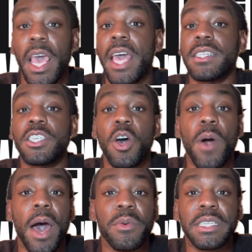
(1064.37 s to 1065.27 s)
And so
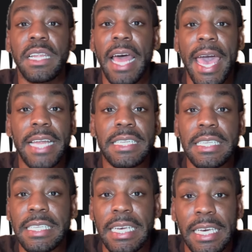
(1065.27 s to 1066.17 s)
I was glad to
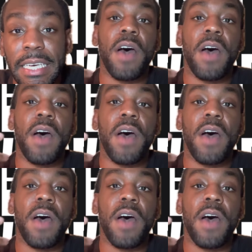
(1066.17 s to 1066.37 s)
see it.